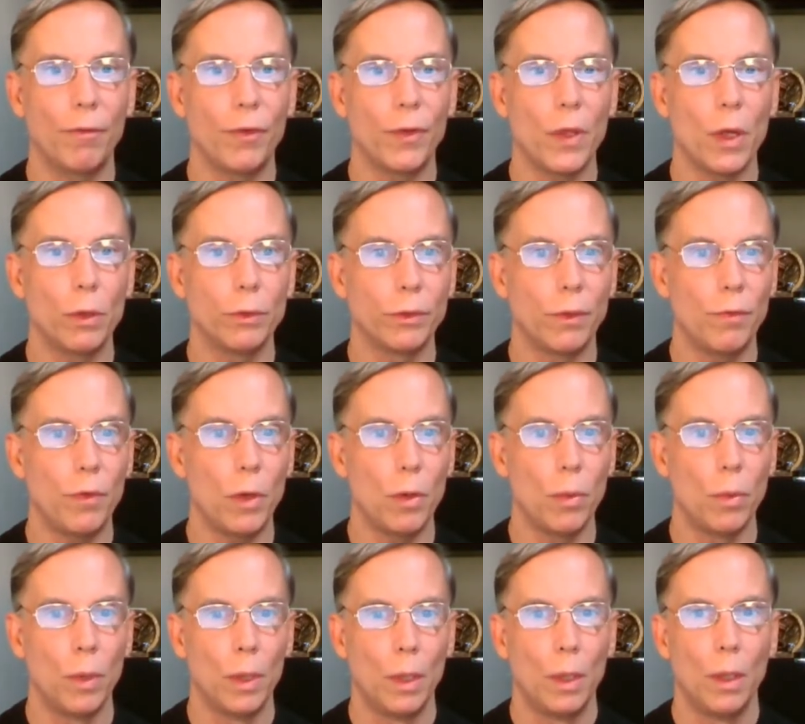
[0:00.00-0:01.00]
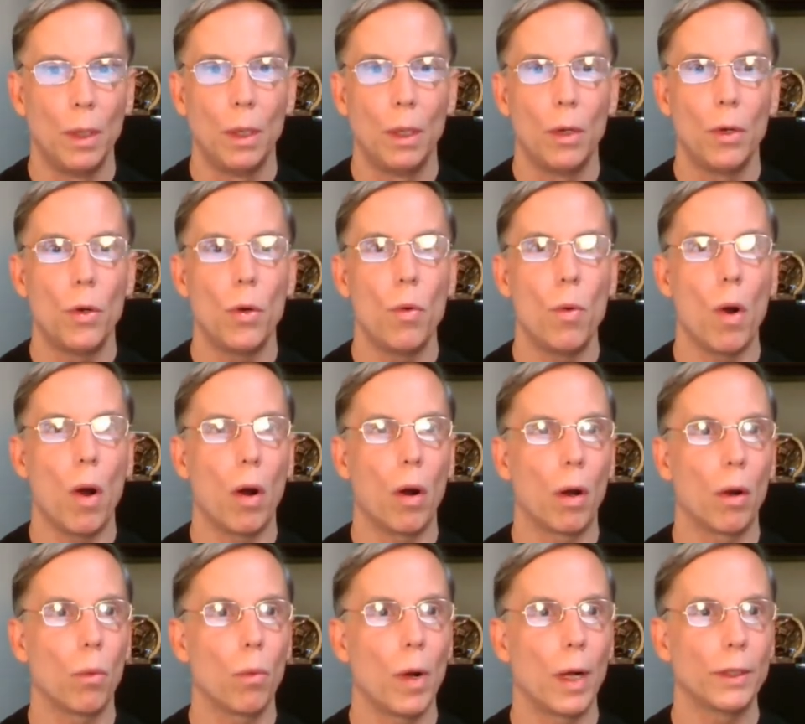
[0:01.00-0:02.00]
For those of you who
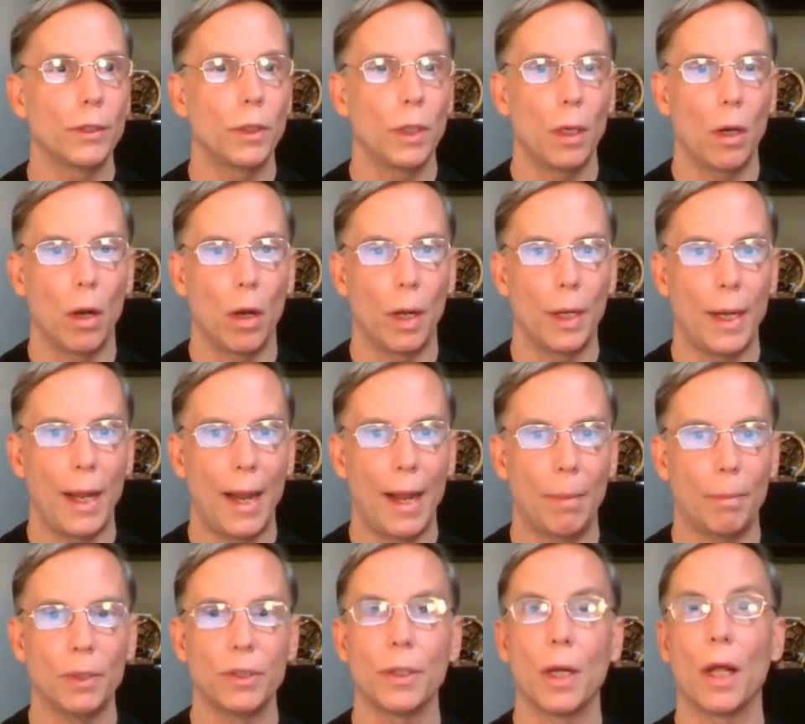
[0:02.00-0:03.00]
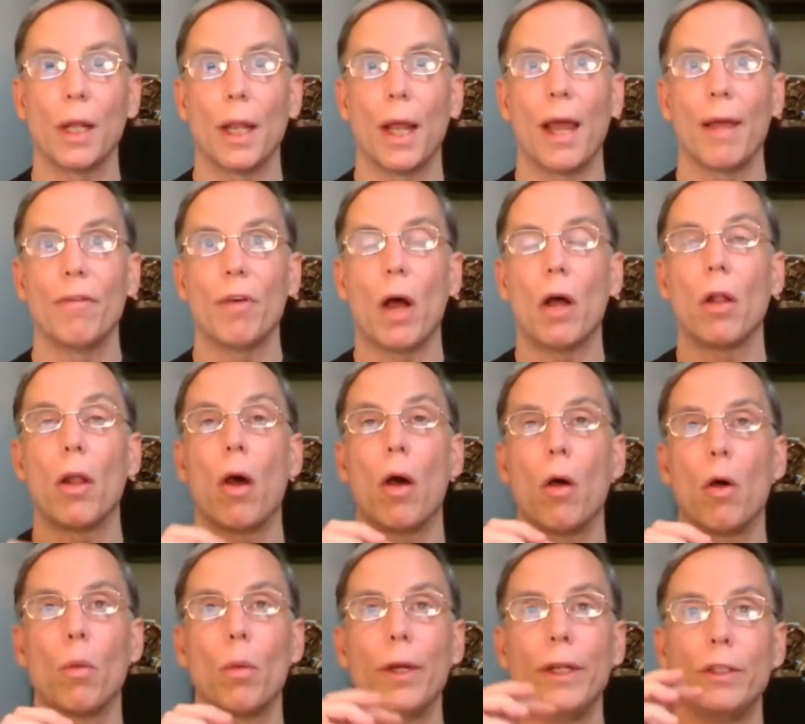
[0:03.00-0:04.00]
are watching on Amazon Live, I'll
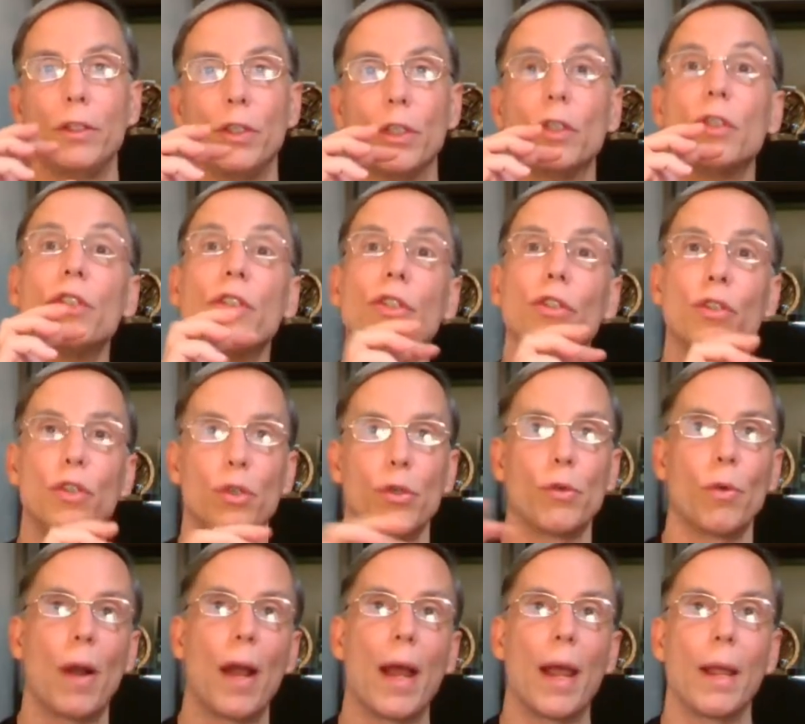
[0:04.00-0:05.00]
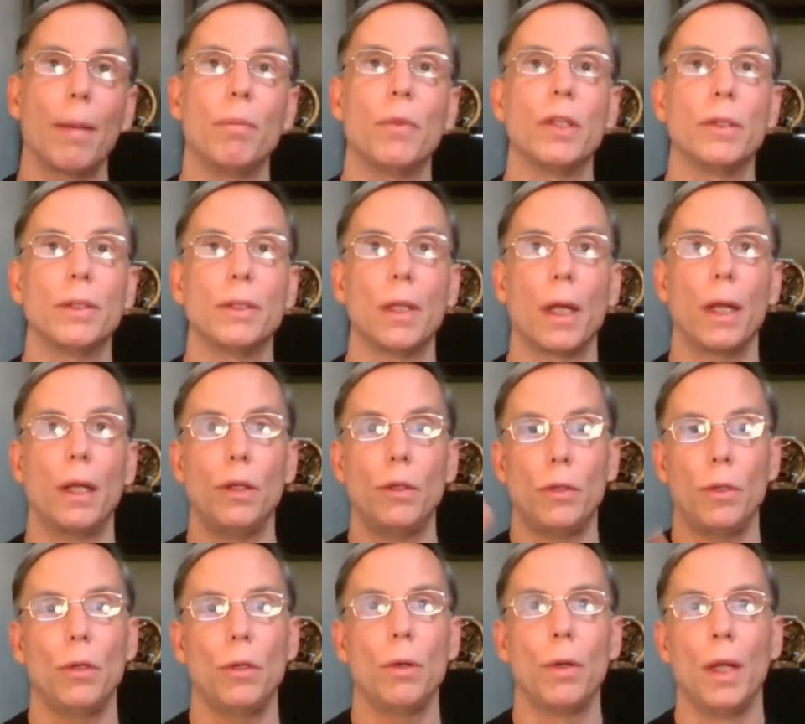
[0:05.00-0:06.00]
always just describe the study
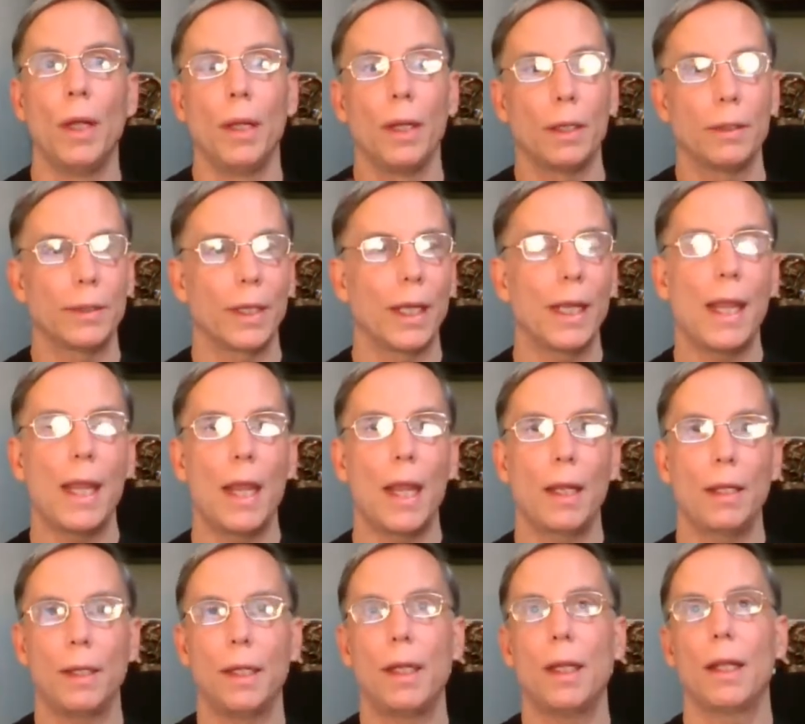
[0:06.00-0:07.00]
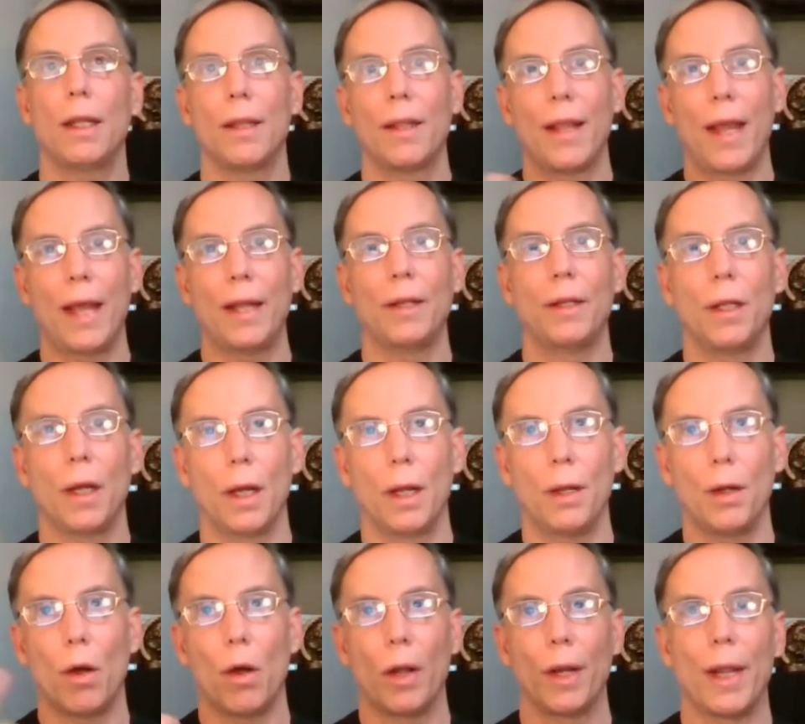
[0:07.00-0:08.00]
to you because I can't get that
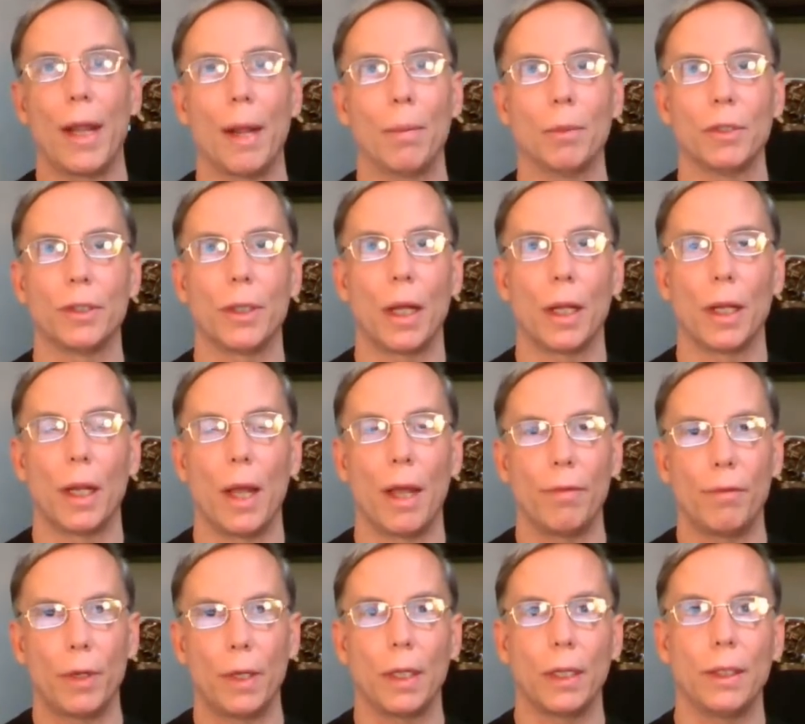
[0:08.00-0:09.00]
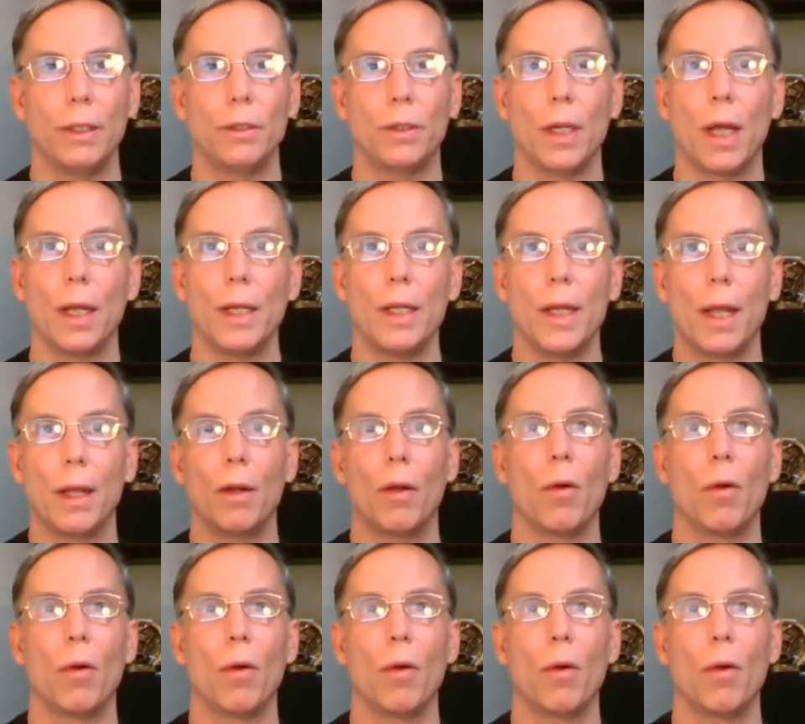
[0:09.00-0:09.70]
done on Amazon Live, at least not yet.